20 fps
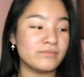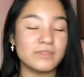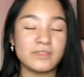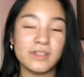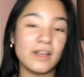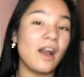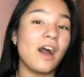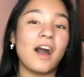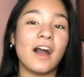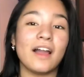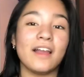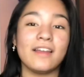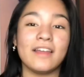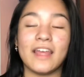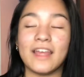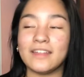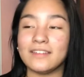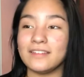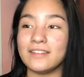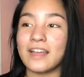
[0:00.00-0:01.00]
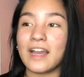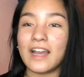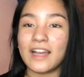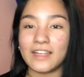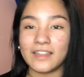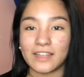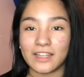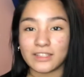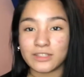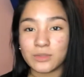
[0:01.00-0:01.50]
got and I
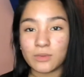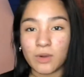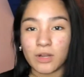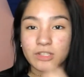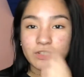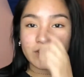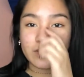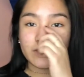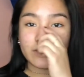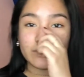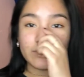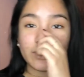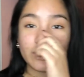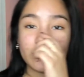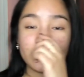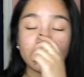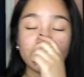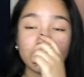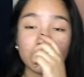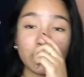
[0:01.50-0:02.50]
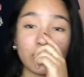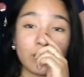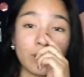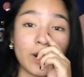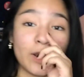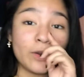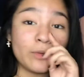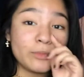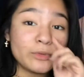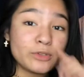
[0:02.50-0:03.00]
like to watch these videos, so I
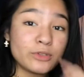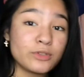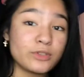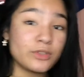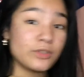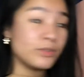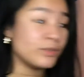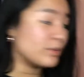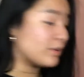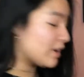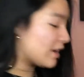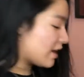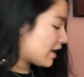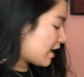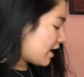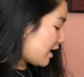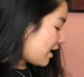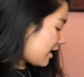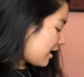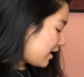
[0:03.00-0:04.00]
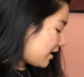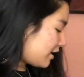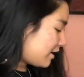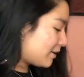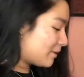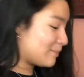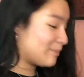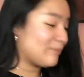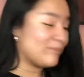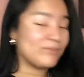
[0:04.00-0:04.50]
hope you do too.
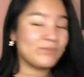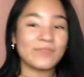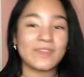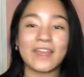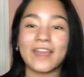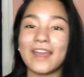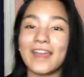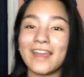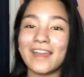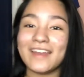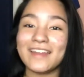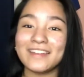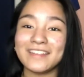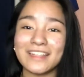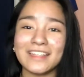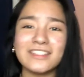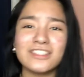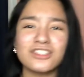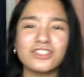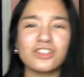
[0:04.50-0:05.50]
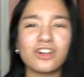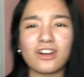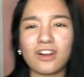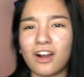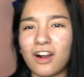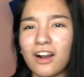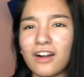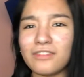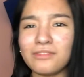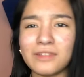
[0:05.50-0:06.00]
Um, and let's start
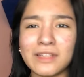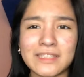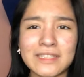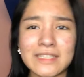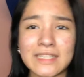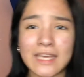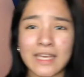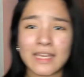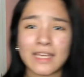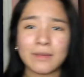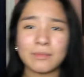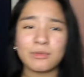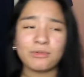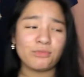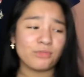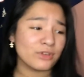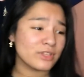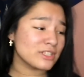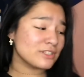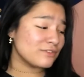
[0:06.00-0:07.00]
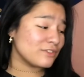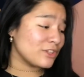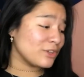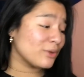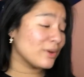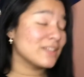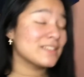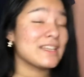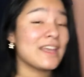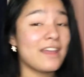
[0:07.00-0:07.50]
off. Let's kick it before this video
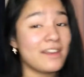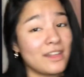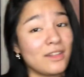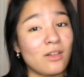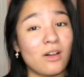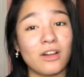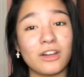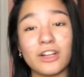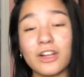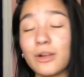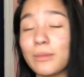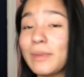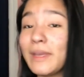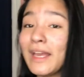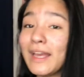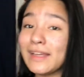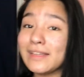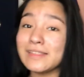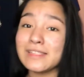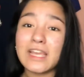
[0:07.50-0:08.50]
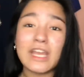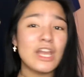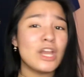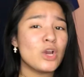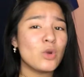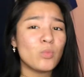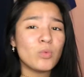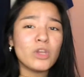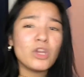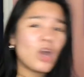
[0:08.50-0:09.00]
gets any longer because
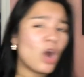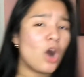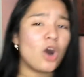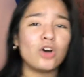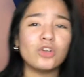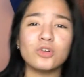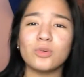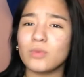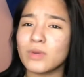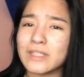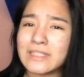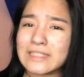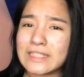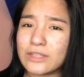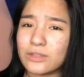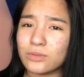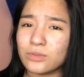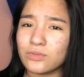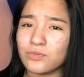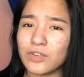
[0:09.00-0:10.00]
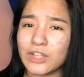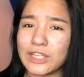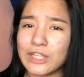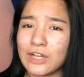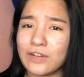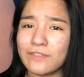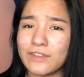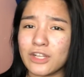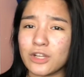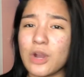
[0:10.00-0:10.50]
we all don't want to sit through a very
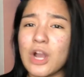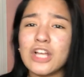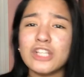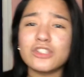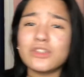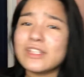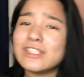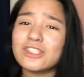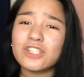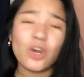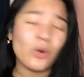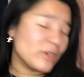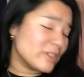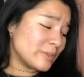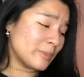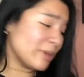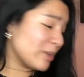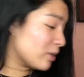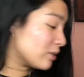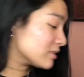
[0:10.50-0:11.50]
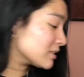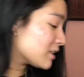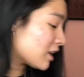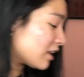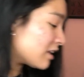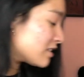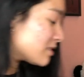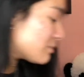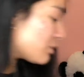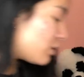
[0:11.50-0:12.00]
long video. So let's go. Speedy
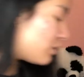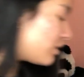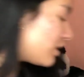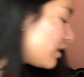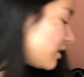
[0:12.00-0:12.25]
Gonzalez mode.